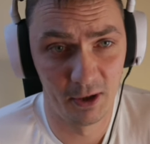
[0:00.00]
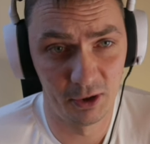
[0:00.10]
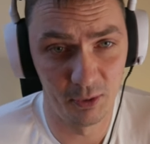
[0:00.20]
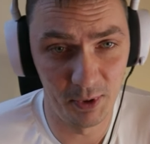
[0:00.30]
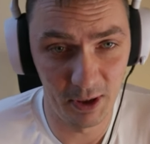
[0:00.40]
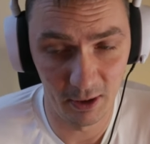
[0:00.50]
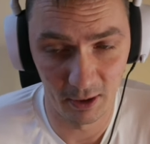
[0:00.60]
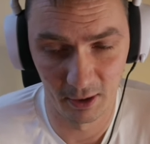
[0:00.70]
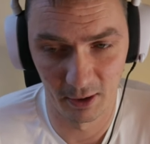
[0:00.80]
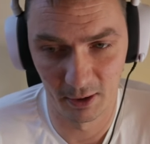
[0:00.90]
to be,
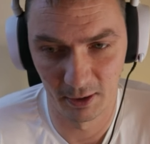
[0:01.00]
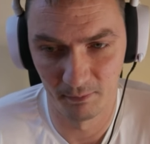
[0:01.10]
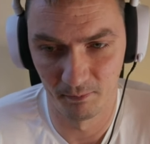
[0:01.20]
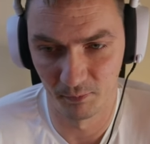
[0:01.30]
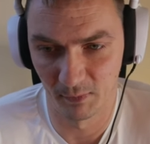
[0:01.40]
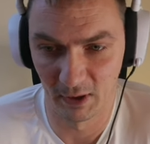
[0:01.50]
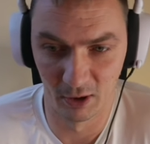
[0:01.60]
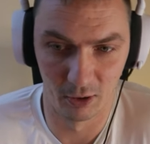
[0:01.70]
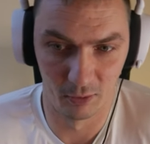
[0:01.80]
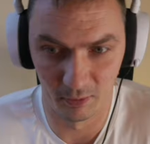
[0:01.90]
in
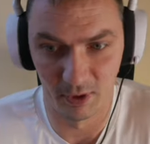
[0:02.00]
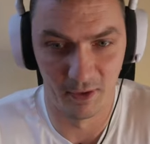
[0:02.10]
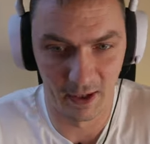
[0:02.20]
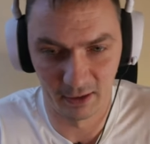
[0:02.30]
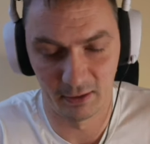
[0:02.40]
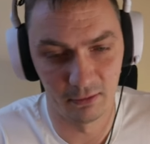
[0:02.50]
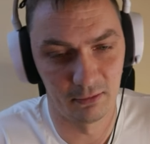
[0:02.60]
that